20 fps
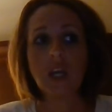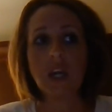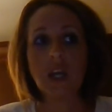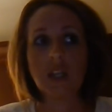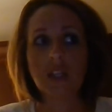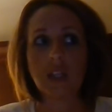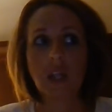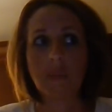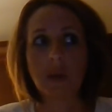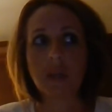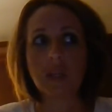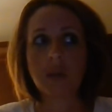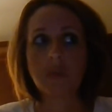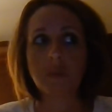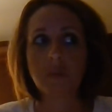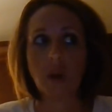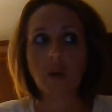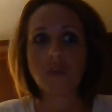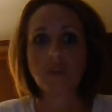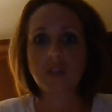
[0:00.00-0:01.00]
and that made him
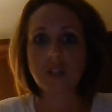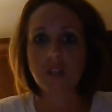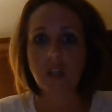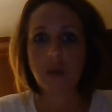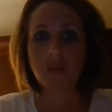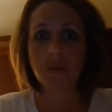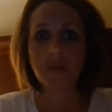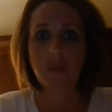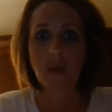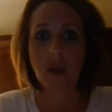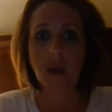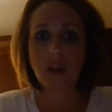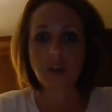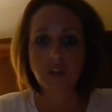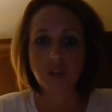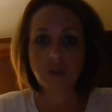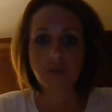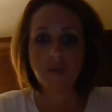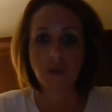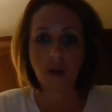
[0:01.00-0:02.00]
nervous coming back
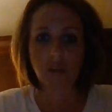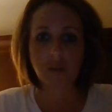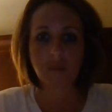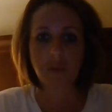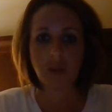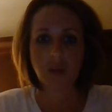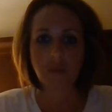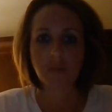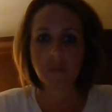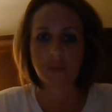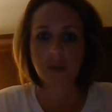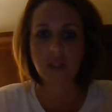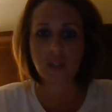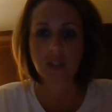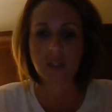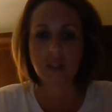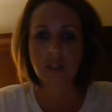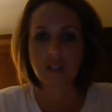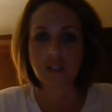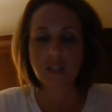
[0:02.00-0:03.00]
to Alabama
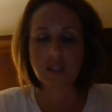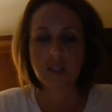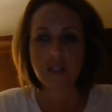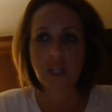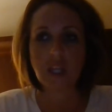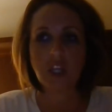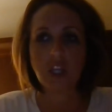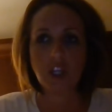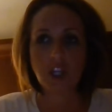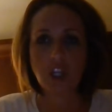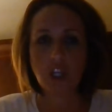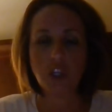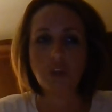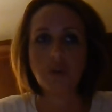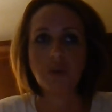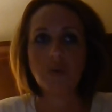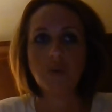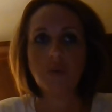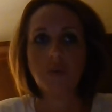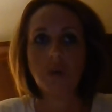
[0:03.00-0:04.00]
because he
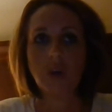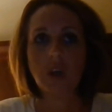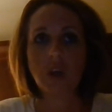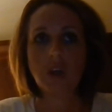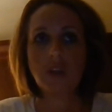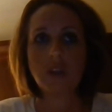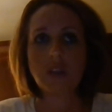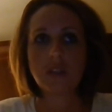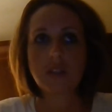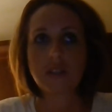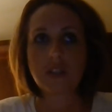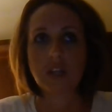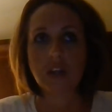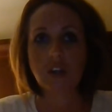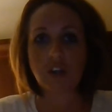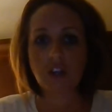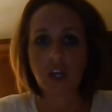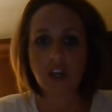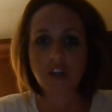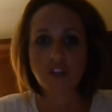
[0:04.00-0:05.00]
knew the
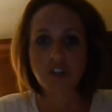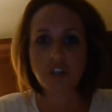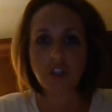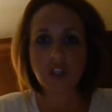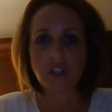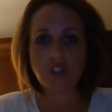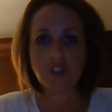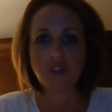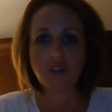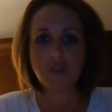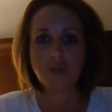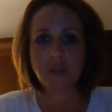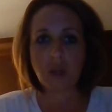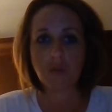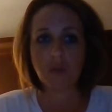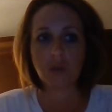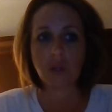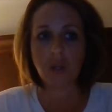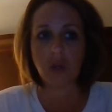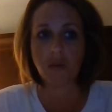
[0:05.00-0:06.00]
segregation issues that
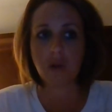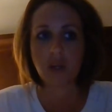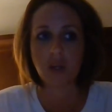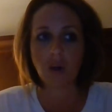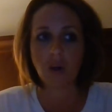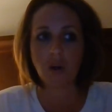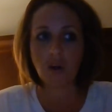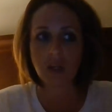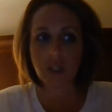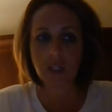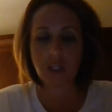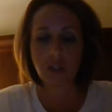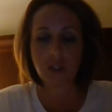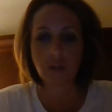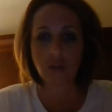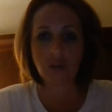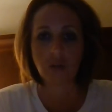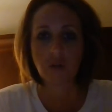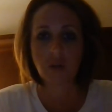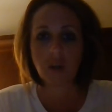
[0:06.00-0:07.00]
were going on
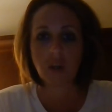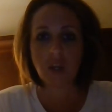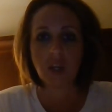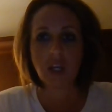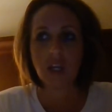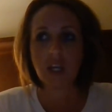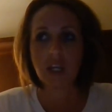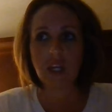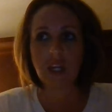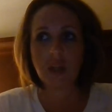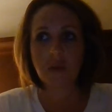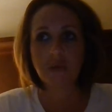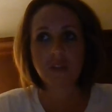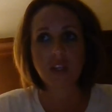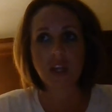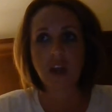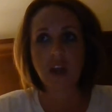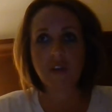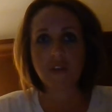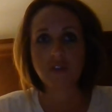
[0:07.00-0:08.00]
here. And he
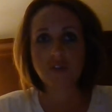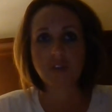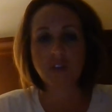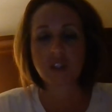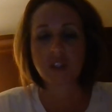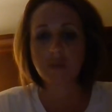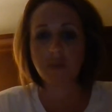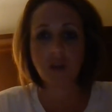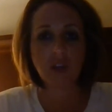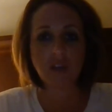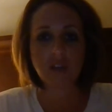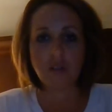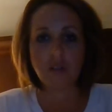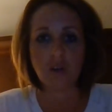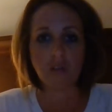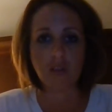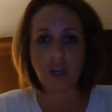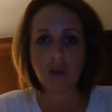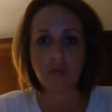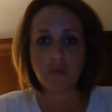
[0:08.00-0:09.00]
wasn't having to experience
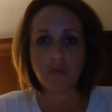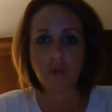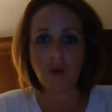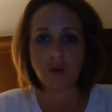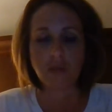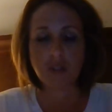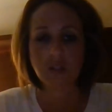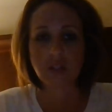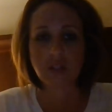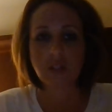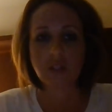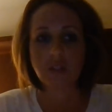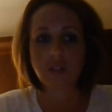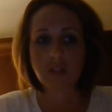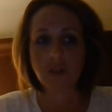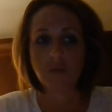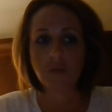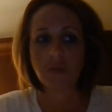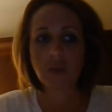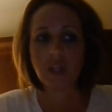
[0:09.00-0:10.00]
all that in Boston.
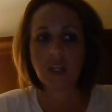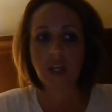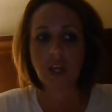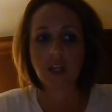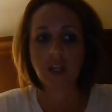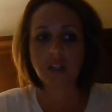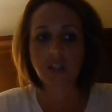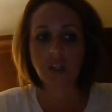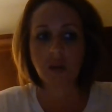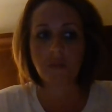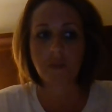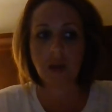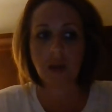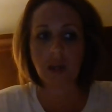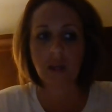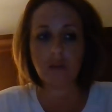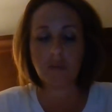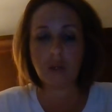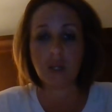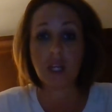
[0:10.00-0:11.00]
So when he had to come
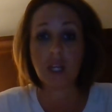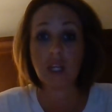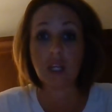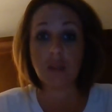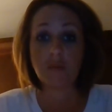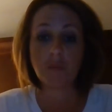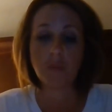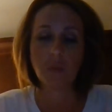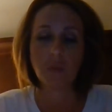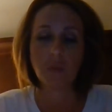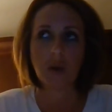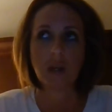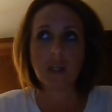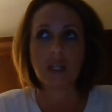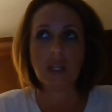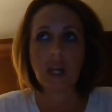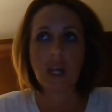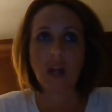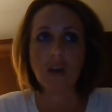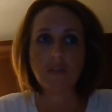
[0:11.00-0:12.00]
back, he
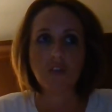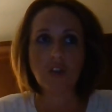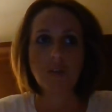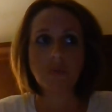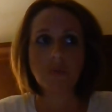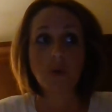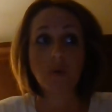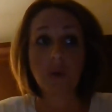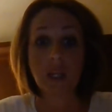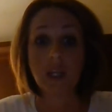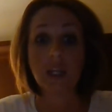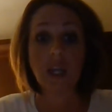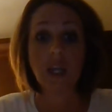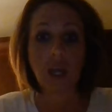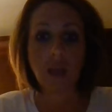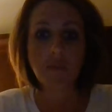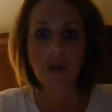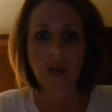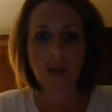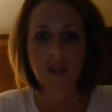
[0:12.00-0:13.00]
didn't have to, but when he
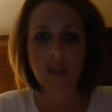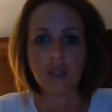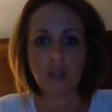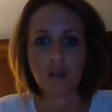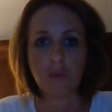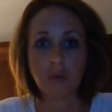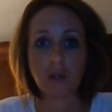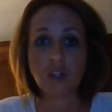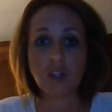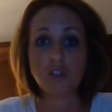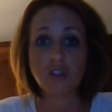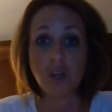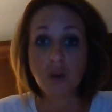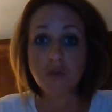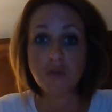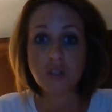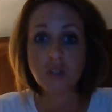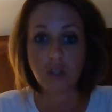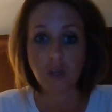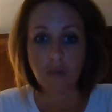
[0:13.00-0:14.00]
came back here, when he
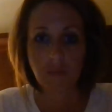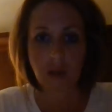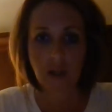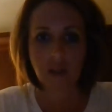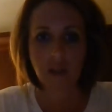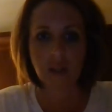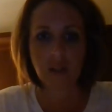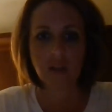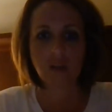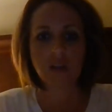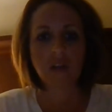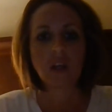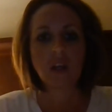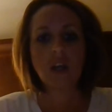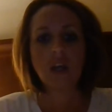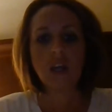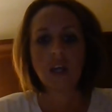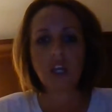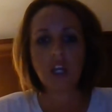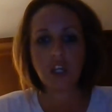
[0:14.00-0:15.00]
chose to come back here,
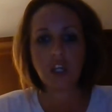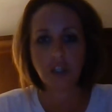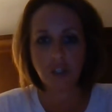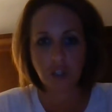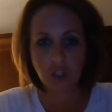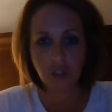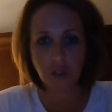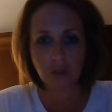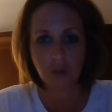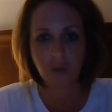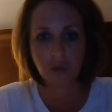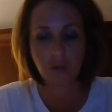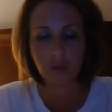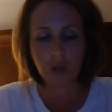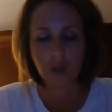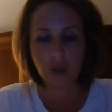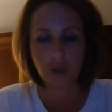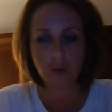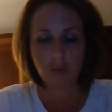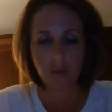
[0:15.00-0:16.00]
he knew
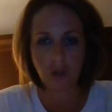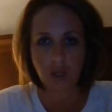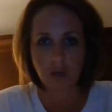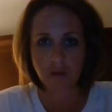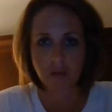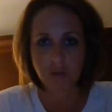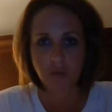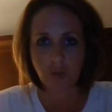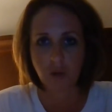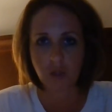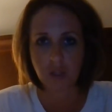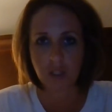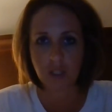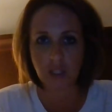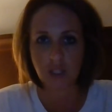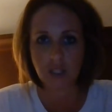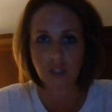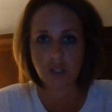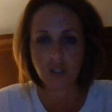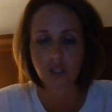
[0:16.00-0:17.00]
what he was
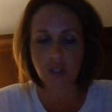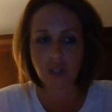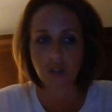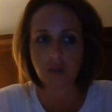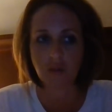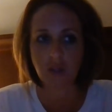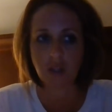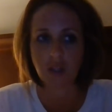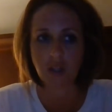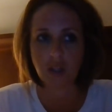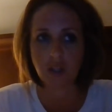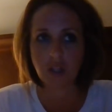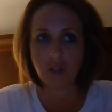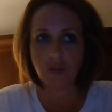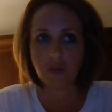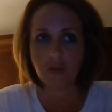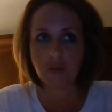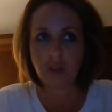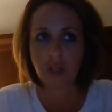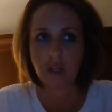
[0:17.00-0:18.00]
walking into, and he
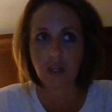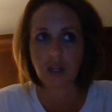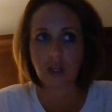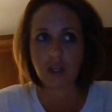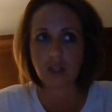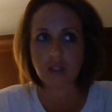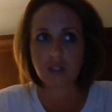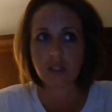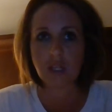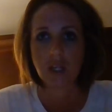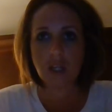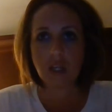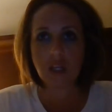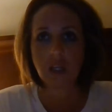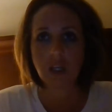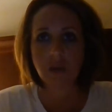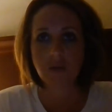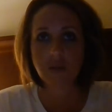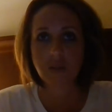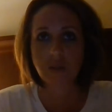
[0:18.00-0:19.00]
knew that
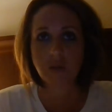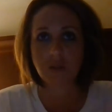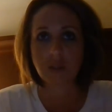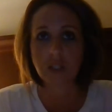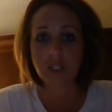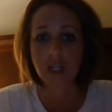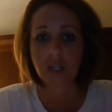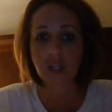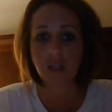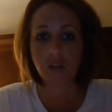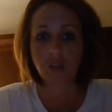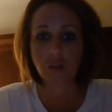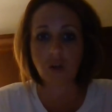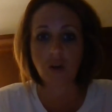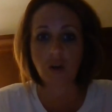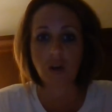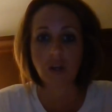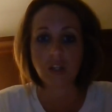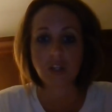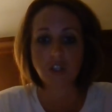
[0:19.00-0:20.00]
it was going to take a
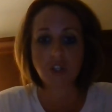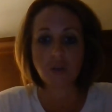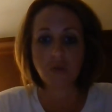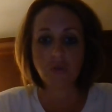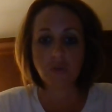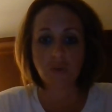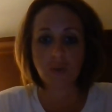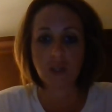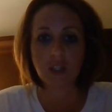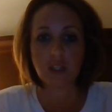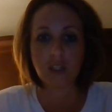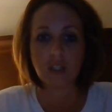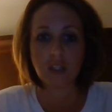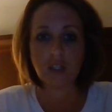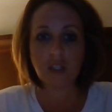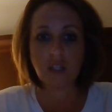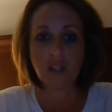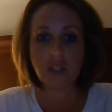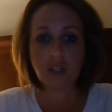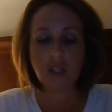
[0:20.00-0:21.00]
lot to
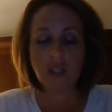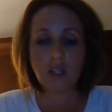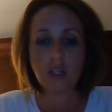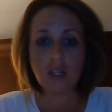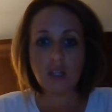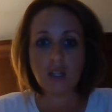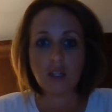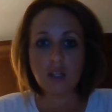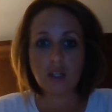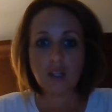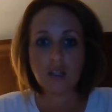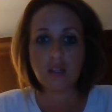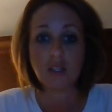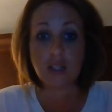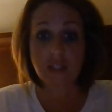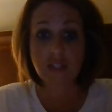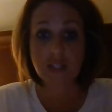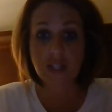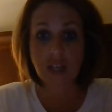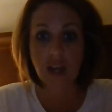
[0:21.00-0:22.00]
rid
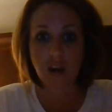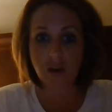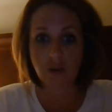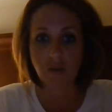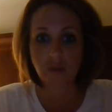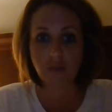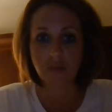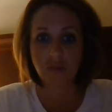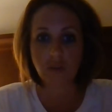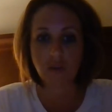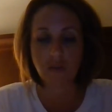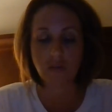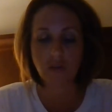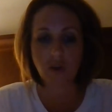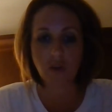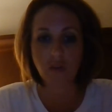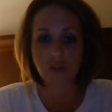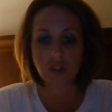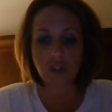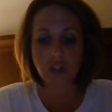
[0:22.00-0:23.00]
the South of
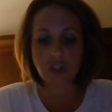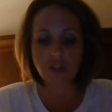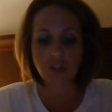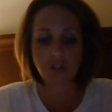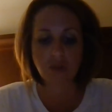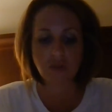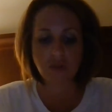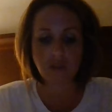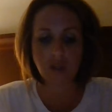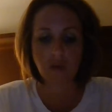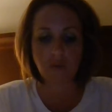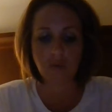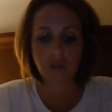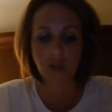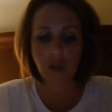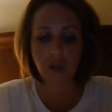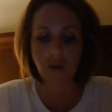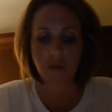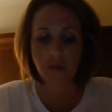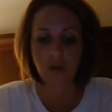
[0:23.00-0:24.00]
all the issues that were
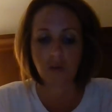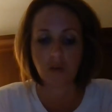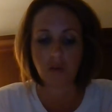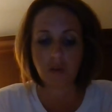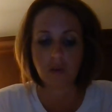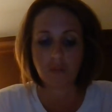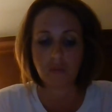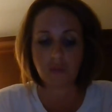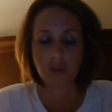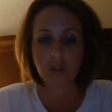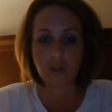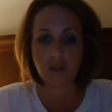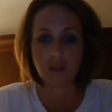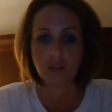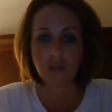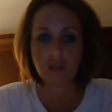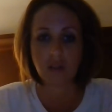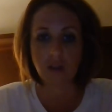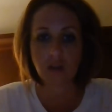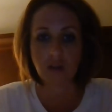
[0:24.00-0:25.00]
going on
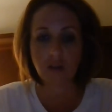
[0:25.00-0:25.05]
with